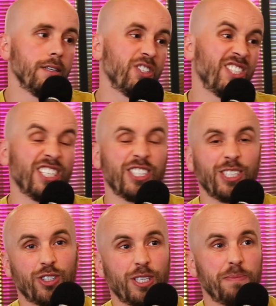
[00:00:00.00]
So essentially
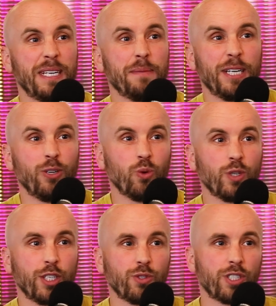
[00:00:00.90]
he's being a bit
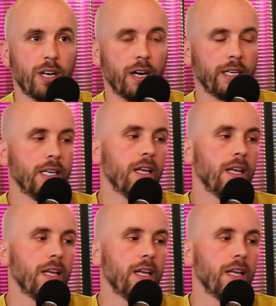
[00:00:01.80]
naughty or sly.